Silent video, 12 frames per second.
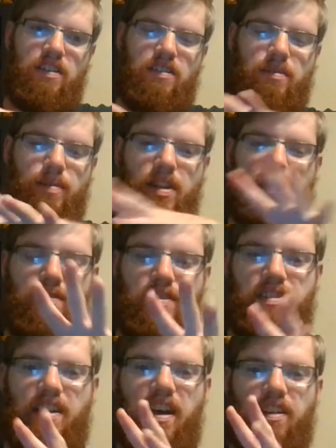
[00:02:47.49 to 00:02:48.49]
some of the
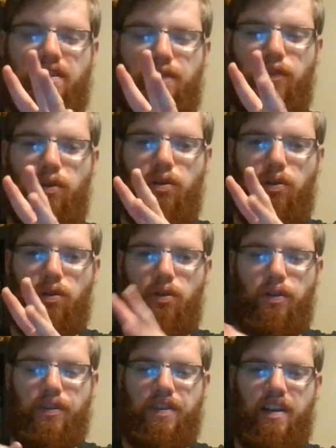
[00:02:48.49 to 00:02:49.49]
different styles of
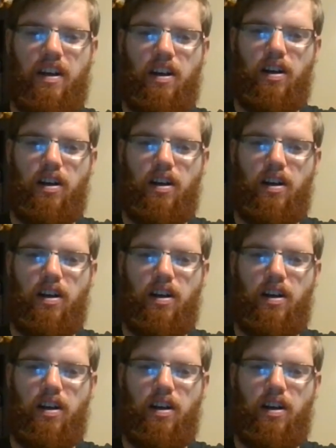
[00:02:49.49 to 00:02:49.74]
vocals,